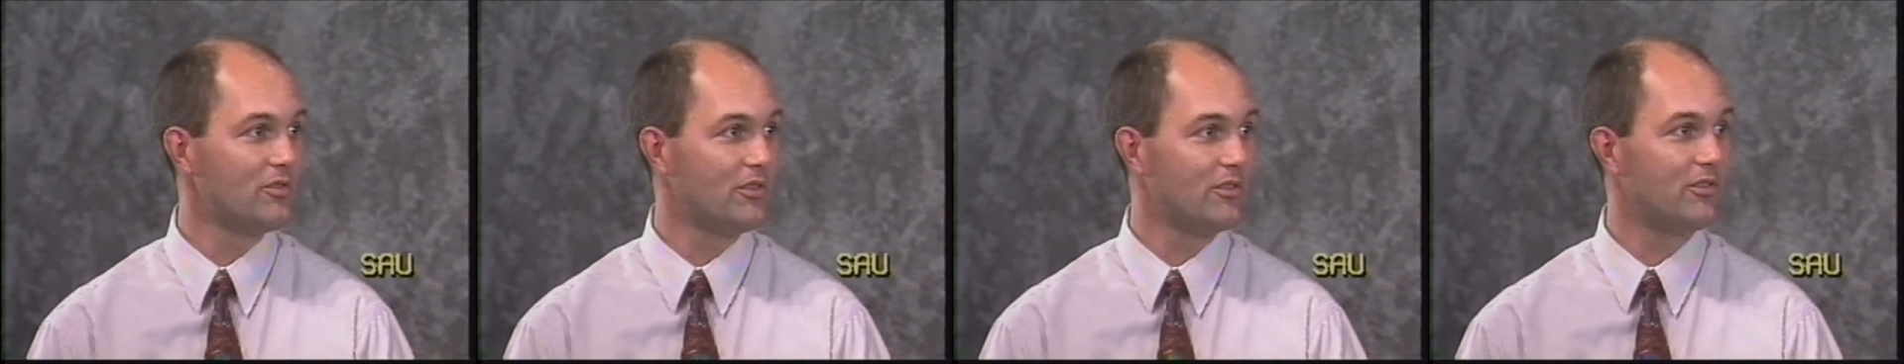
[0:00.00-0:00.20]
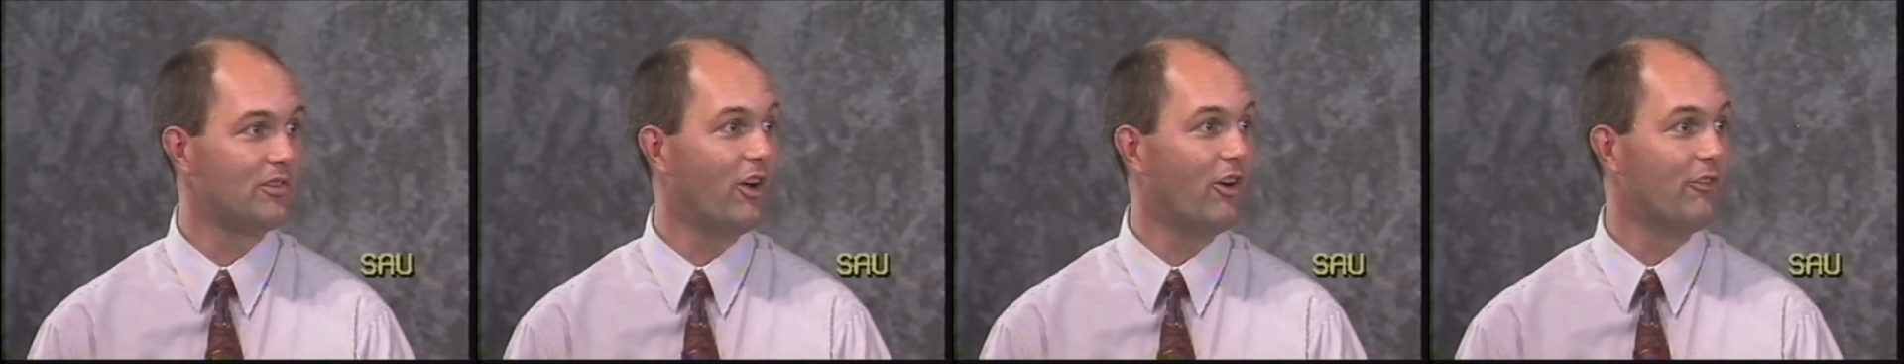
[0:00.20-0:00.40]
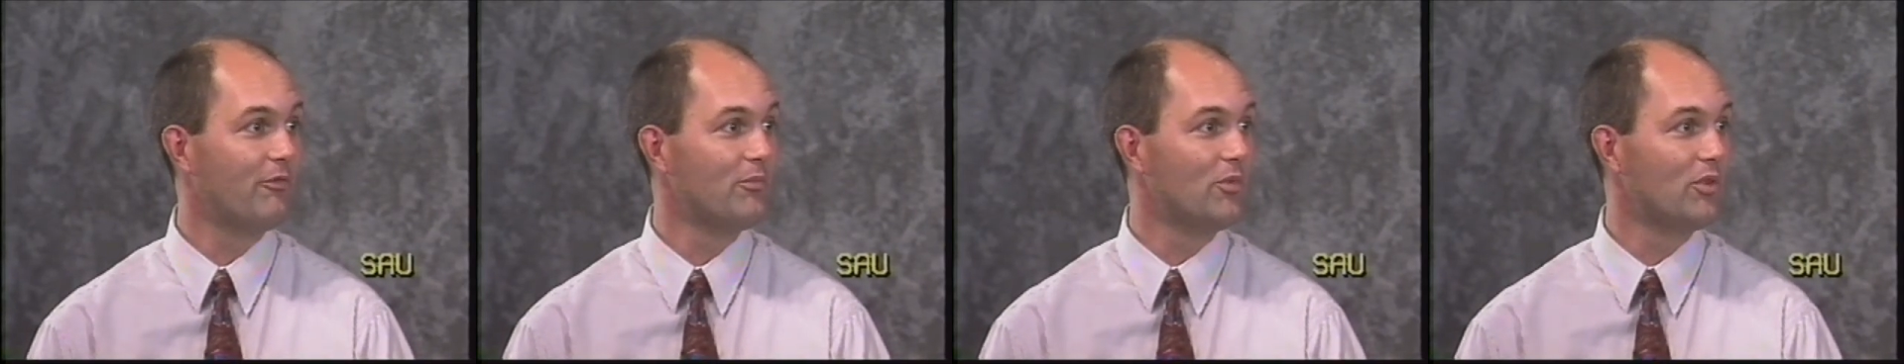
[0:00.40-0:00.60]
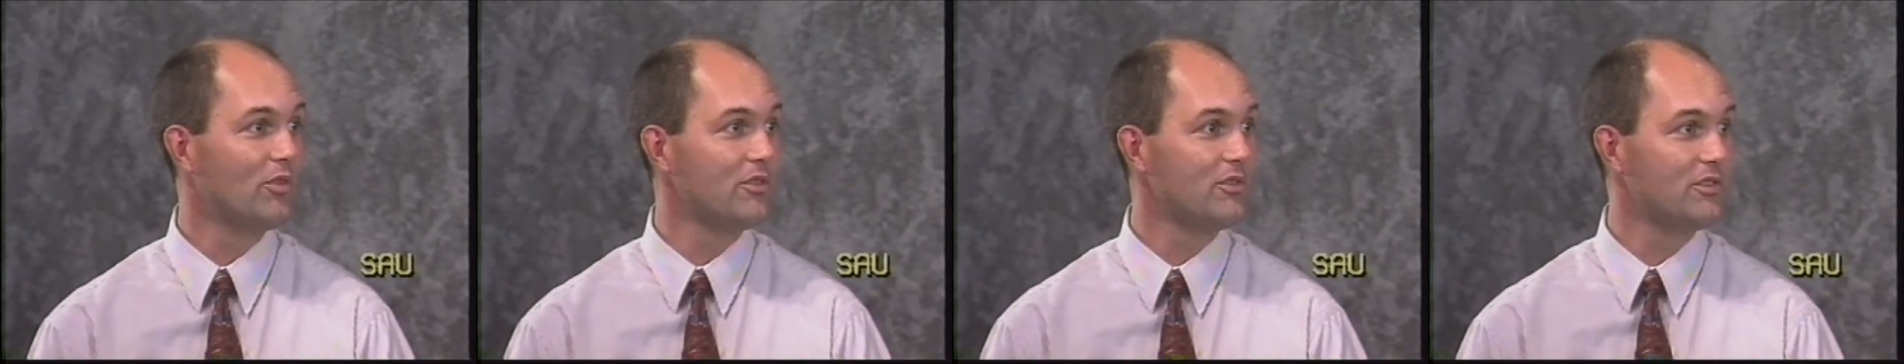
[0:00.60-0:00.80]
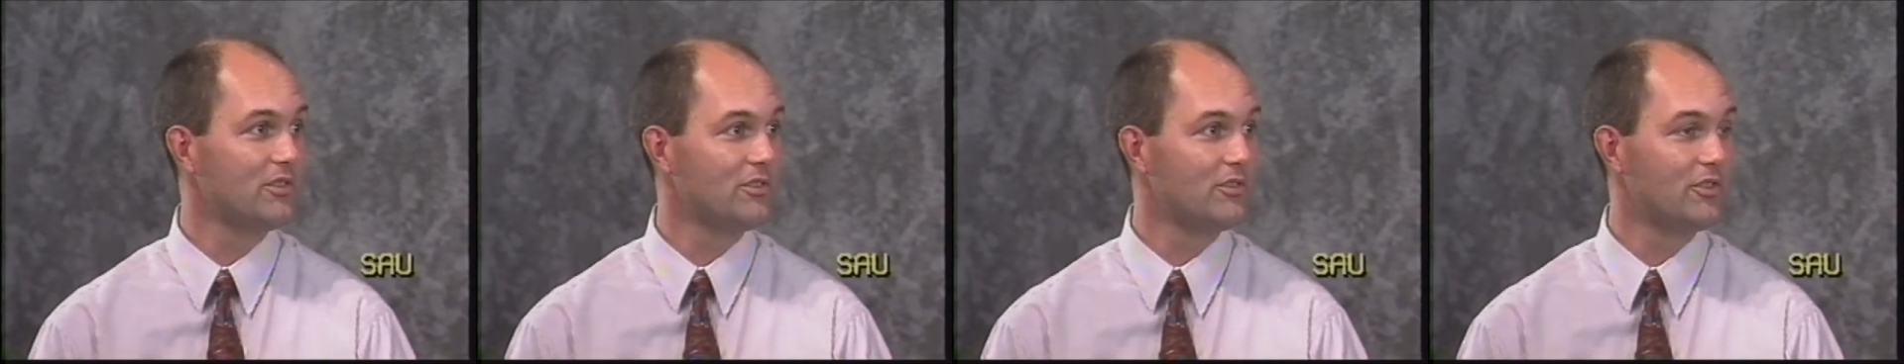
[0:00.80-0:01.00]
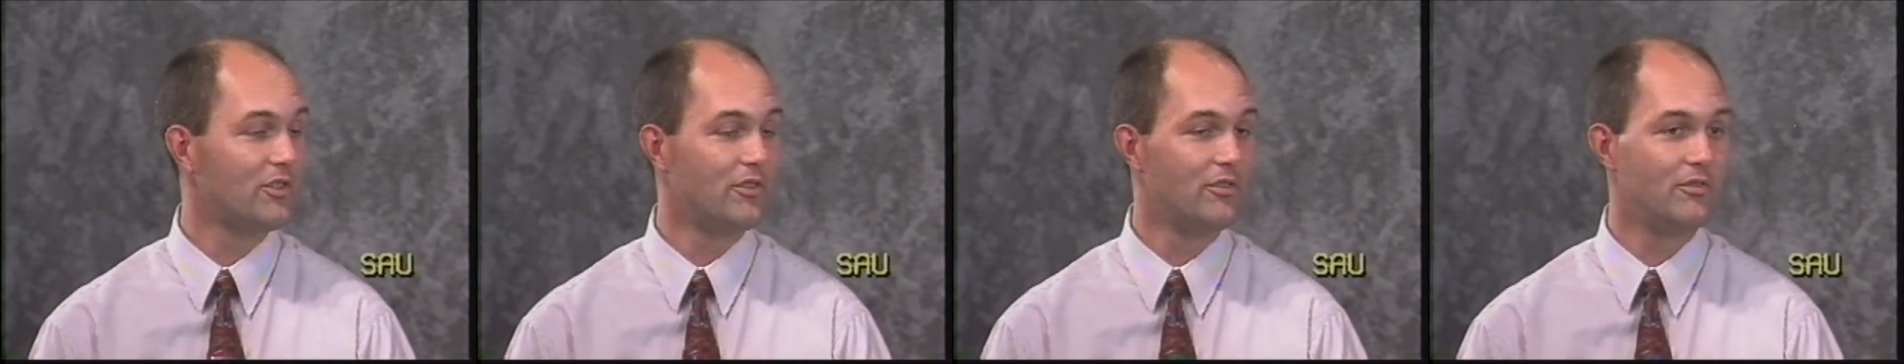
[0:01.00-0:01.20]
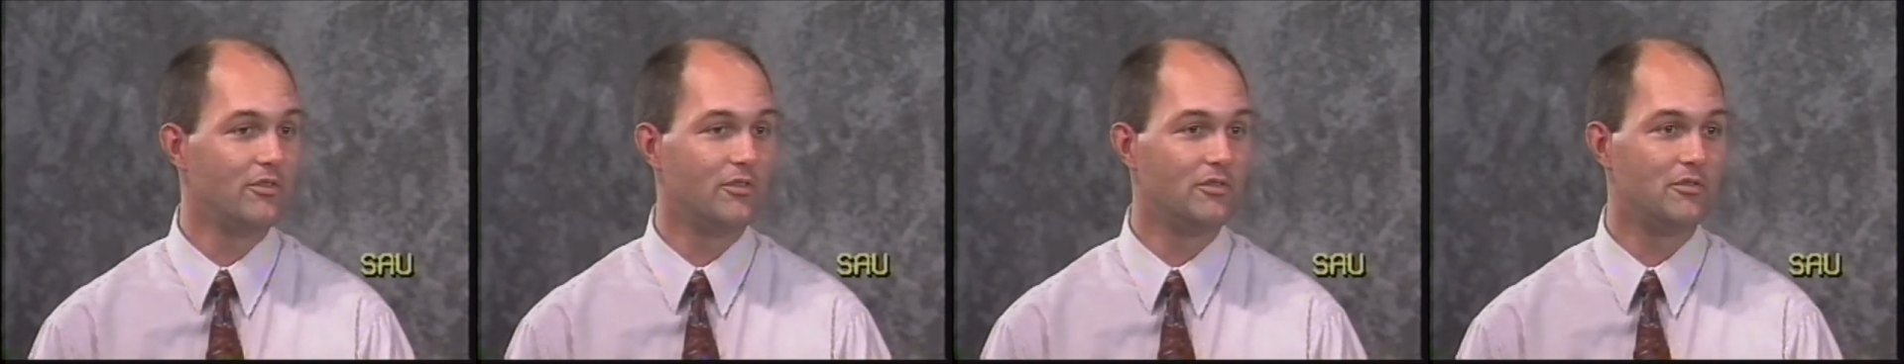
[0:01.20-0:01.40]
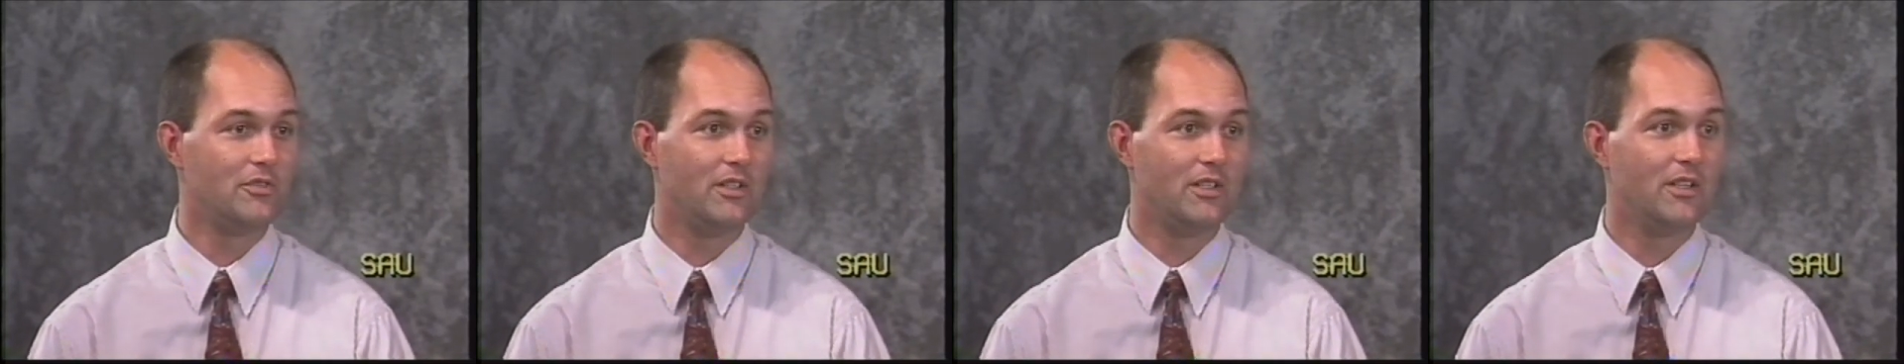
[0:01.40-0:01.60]
to sophomores and
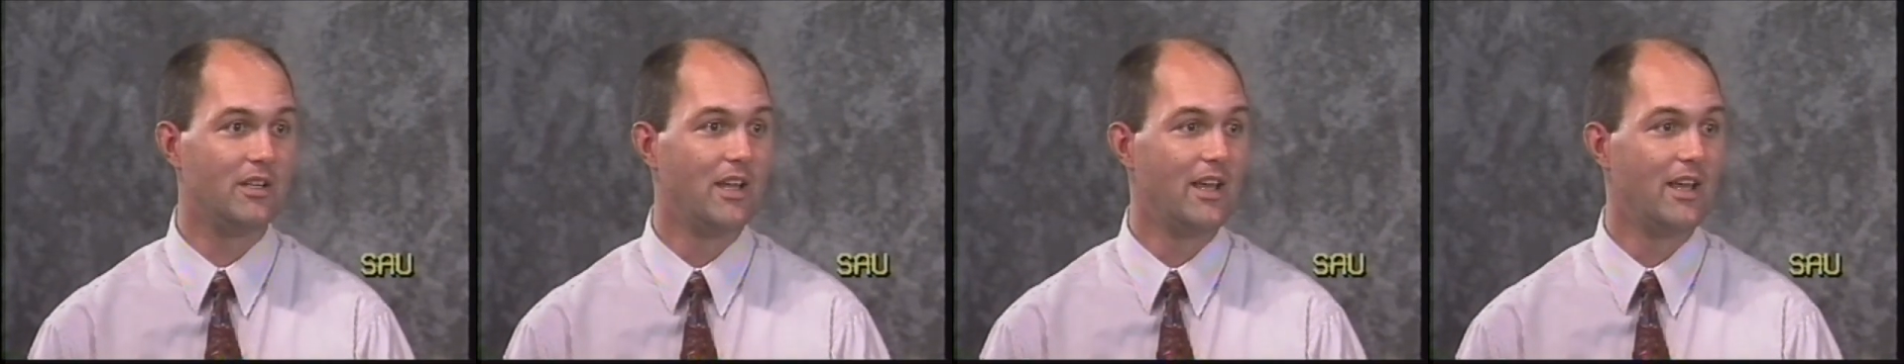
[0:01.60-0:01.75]
juniors, and